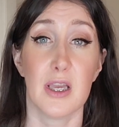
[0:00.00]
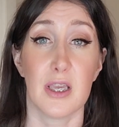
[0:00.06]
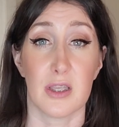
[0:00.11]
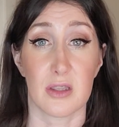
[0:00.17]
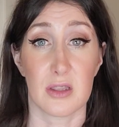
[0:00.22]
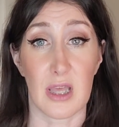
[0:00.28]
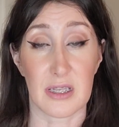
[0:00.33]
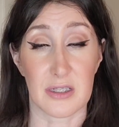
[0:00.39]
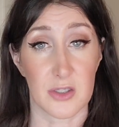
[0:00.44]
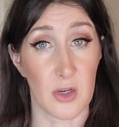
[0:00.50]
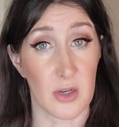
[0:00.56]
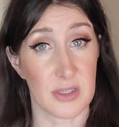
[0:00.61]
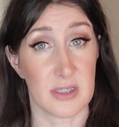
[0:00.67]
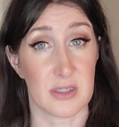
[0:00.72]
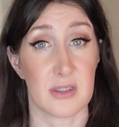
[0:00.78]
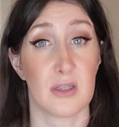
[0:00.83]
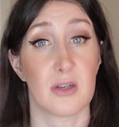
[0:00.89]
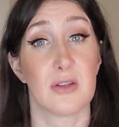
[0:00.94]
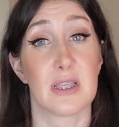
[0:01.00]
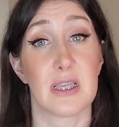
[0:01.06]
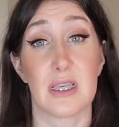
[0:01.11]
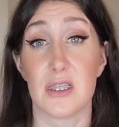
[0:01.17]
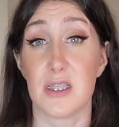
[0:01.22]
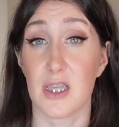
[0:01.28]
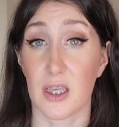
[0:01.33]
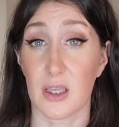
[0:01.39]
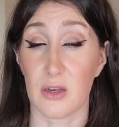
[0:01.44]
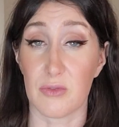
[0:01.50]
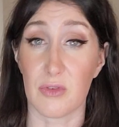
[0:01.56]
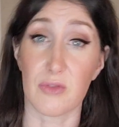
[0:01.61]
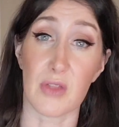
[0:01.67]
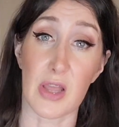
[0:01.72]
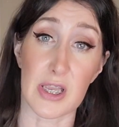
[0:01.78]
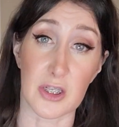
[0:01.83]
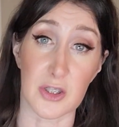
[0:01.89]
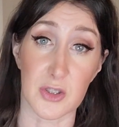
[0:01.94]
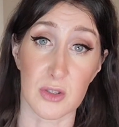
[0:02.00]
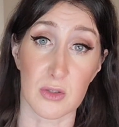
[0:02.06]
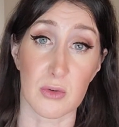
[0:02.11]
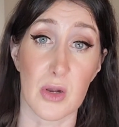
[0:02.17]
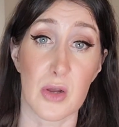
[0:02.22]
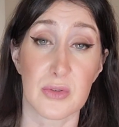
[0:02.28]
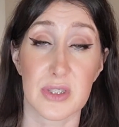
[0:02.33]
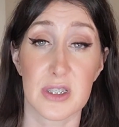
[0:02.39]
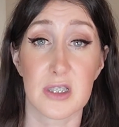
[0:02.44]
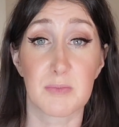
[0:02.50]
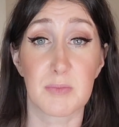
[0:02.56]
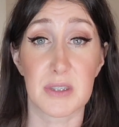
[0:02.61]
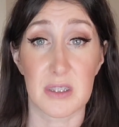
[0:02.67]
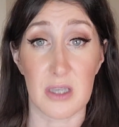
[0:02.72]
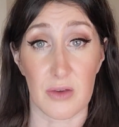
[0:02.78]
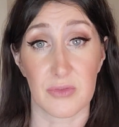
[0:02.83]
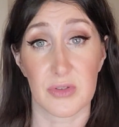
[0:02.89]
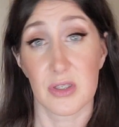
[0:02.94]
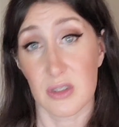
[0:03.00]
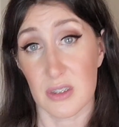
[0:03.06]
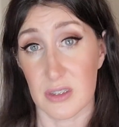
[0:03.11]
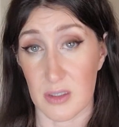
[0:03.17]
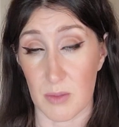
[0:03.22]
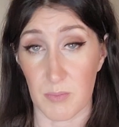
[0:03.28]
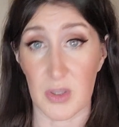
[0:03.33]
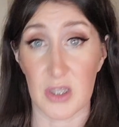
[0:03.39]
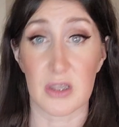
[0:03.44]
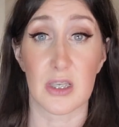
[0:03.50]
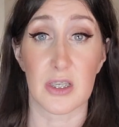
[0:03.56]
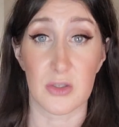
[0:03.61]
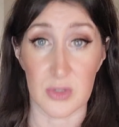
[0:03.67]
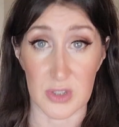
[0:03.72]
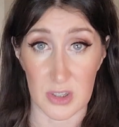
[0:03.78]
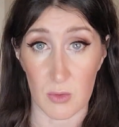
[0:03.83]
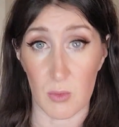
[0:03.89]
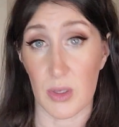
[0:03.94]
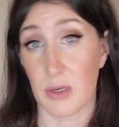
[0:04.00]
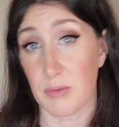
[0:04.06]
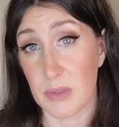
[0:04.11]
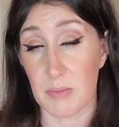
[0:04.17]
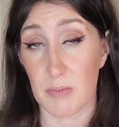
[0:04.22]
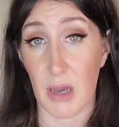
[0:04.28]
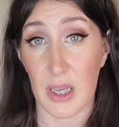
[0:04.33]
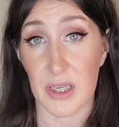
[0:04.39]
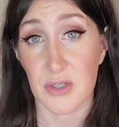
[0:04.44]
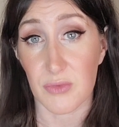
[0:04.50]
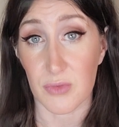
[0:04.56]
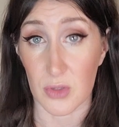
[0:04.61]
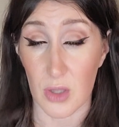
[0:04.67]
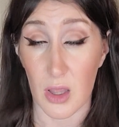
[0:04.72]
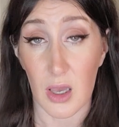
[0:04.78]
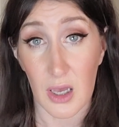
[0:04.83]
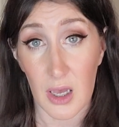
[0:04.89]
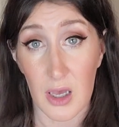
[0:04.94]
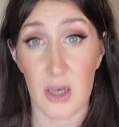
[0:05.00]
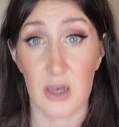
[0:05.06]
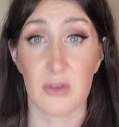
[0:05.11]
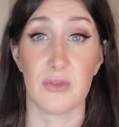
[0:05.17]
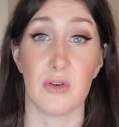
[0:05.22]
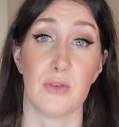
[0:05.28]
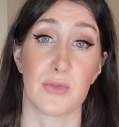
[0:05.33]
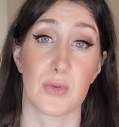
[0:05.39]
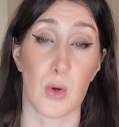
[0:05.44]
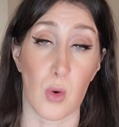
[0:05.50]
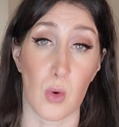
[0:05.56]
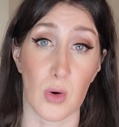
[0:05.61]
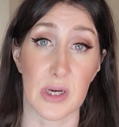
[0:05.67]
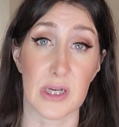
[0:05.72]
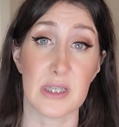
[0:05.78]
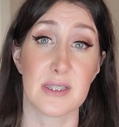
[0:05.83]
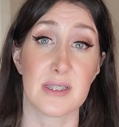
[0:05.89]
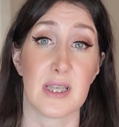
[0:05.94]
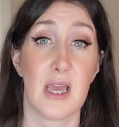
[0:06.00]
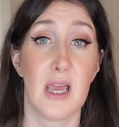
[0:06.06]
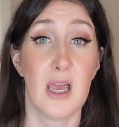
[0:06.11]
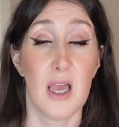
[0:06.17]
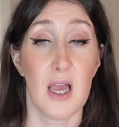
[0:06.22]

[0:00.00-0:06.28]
that's not necessarily indicative of lichen sclerosus, but definitely something that you still want to be mindful of course.